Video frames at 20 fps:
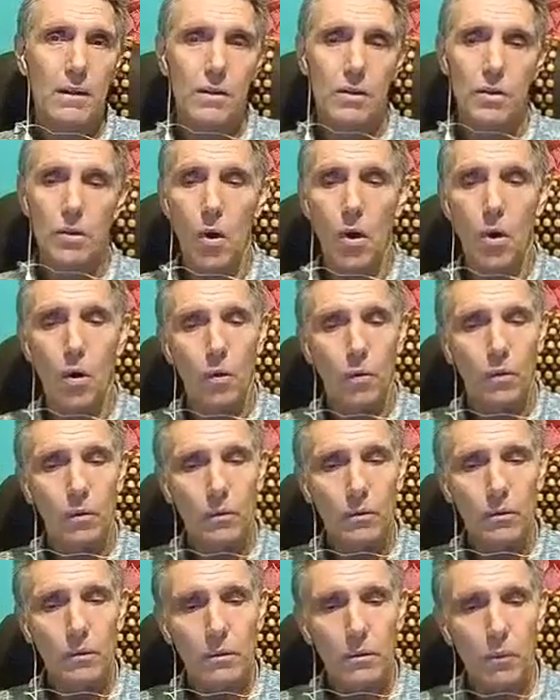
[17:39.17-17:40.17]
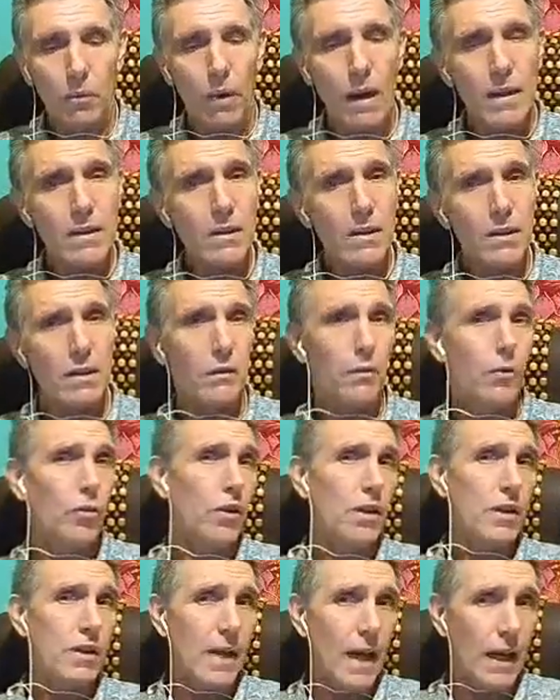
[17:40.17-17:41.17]
So once if
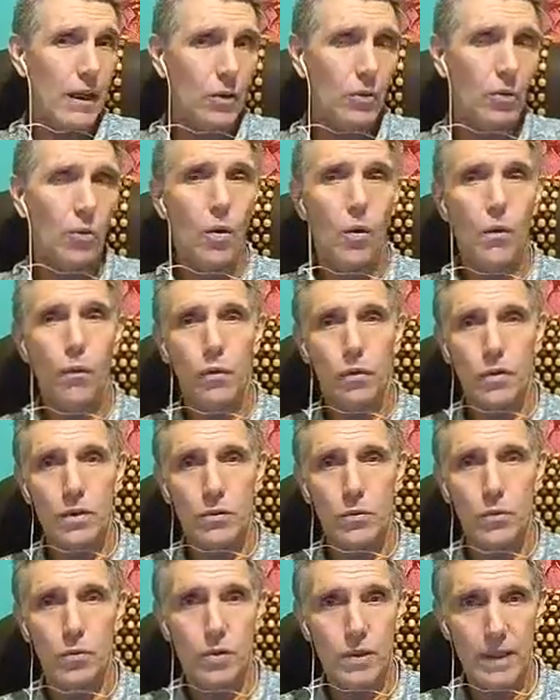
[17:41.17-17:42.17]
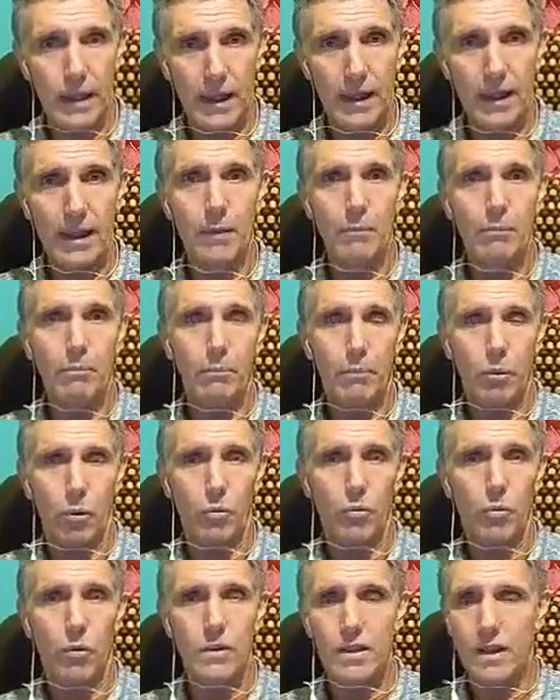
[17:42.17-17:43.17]
you decide to go for self-healing
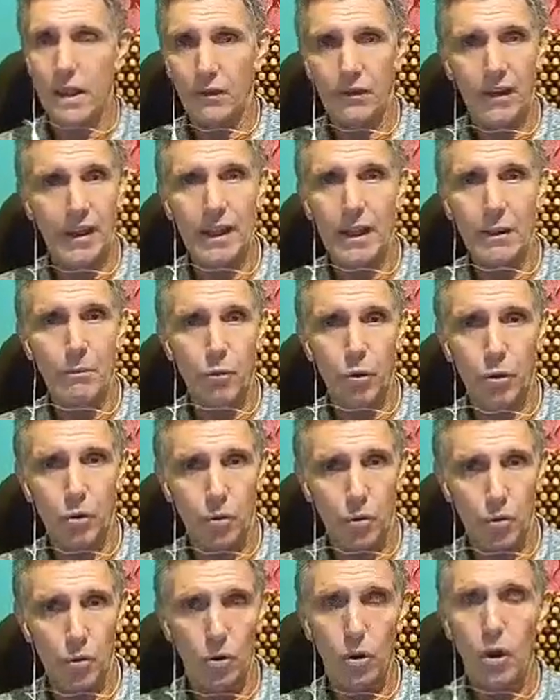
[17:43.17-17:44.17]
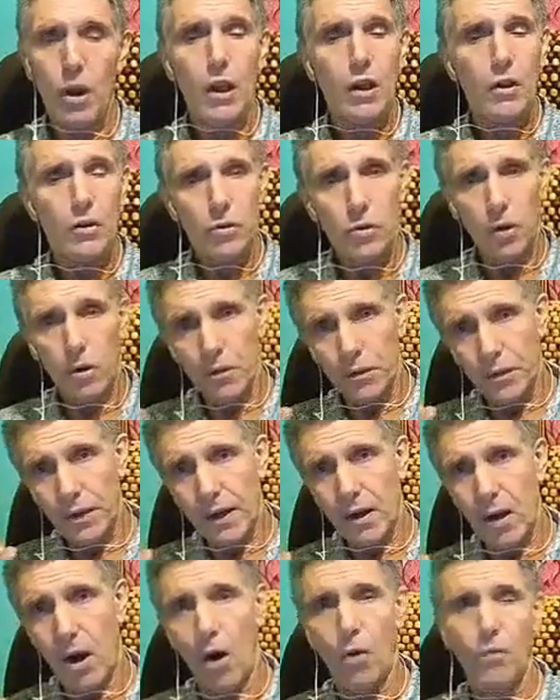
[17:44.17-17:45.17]
protocol, don't
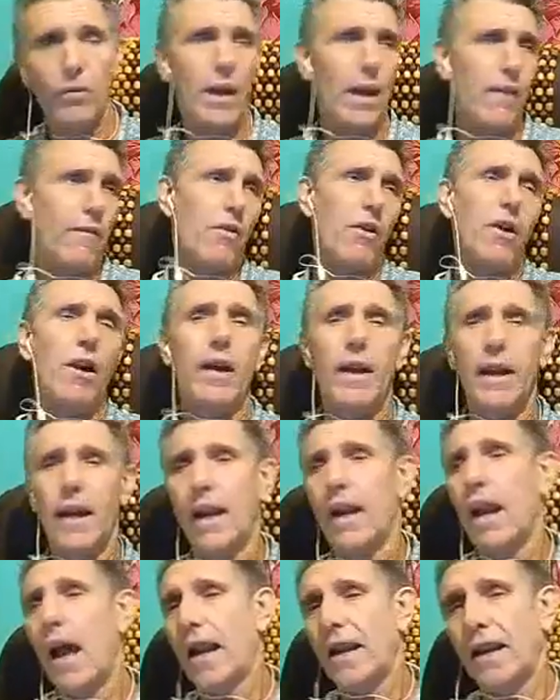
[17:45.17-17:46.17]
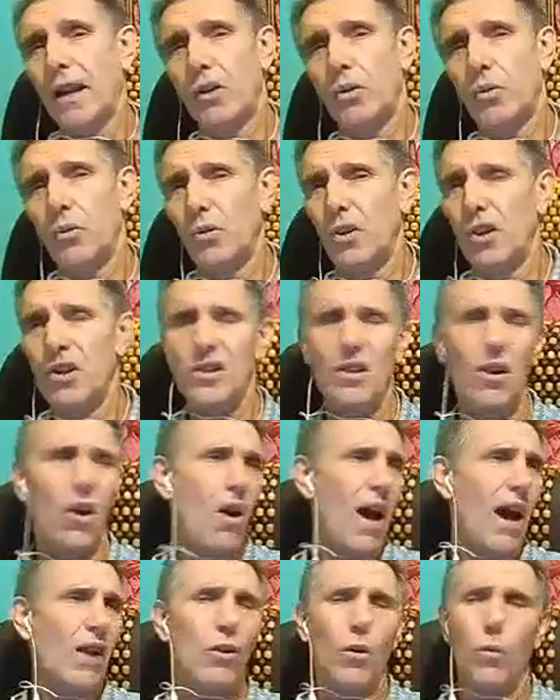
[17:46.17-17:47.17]
think, oh, never again I can do this.
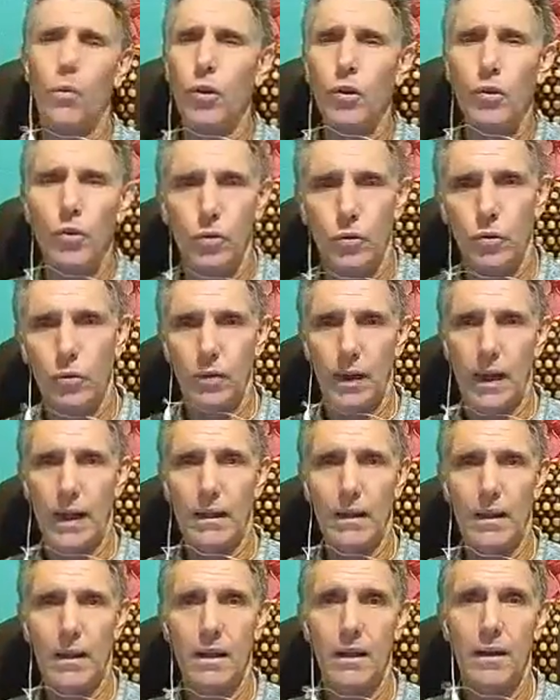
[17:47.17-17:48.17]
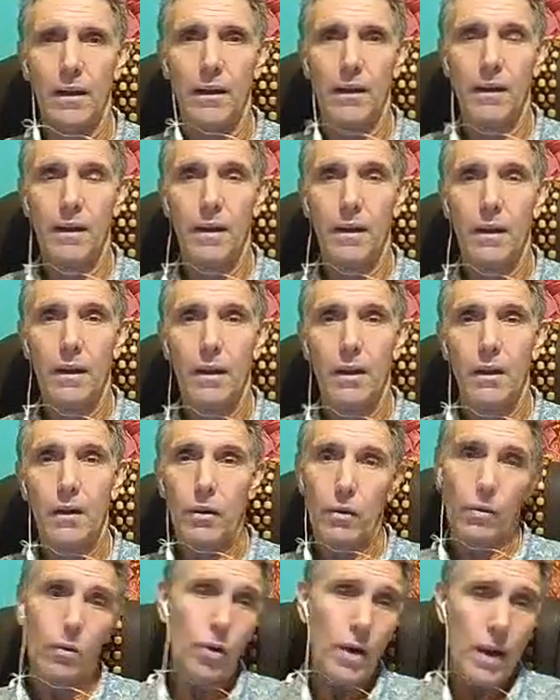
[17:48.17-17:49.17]
No, I don't want to do that.
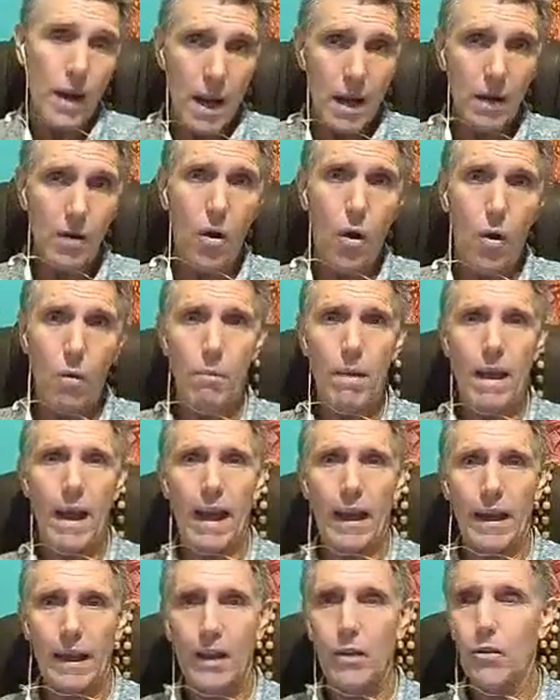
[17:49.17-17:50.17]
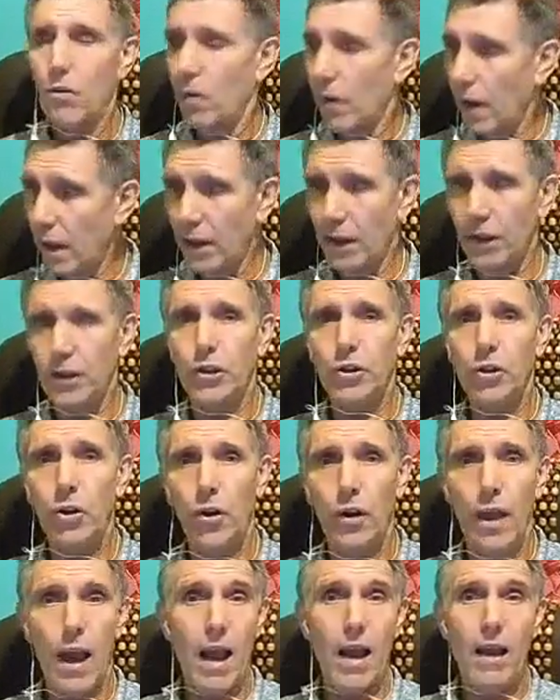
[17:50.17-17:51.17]
You can go back and you can
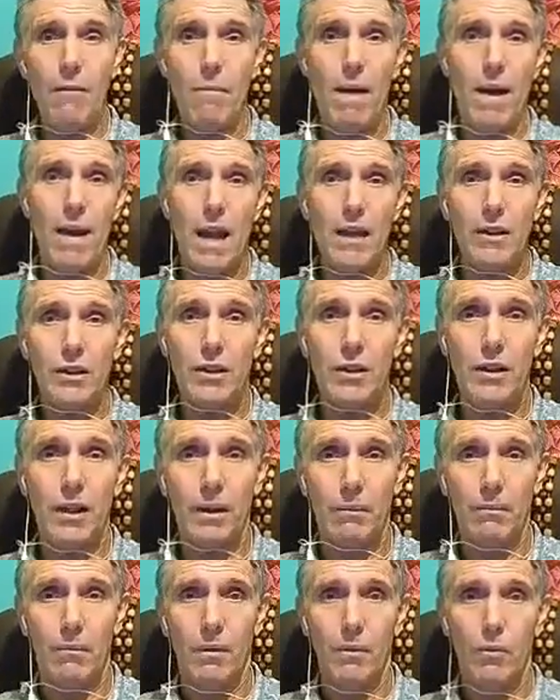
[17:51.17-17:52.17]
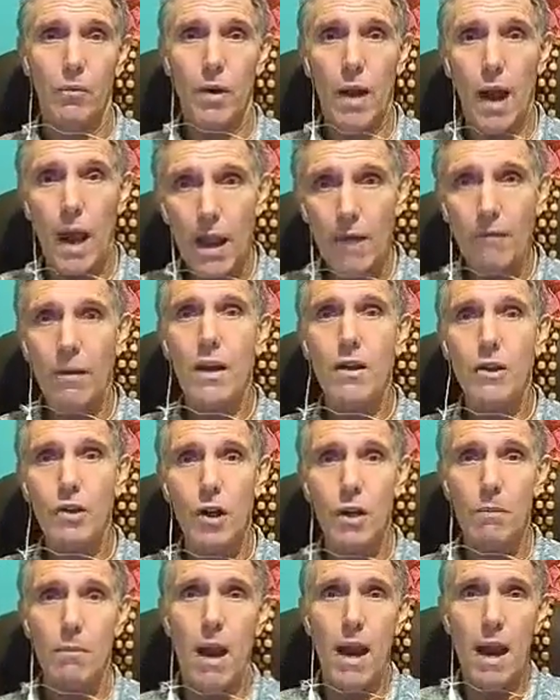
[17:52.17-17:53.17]
enjoy. I have my ice cream. When I have
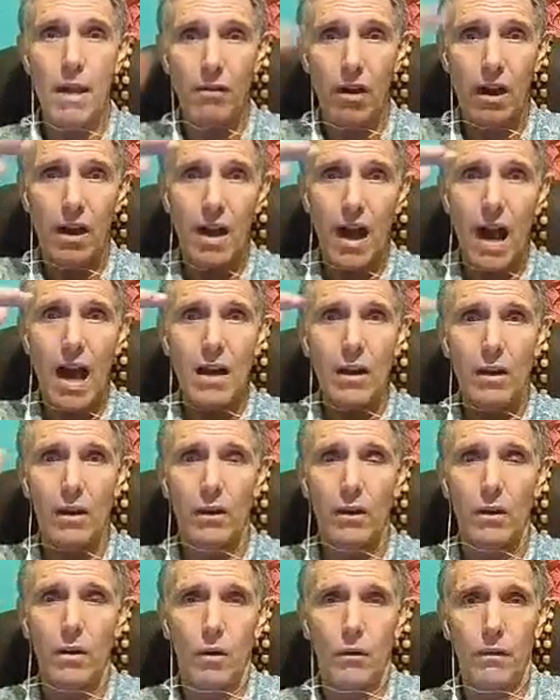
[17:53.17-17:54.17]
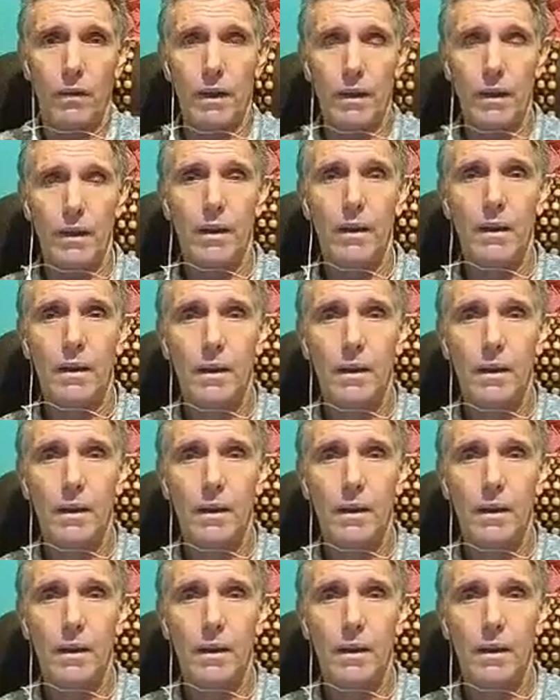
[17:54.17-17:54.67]
ice cream, I have a gallon of it.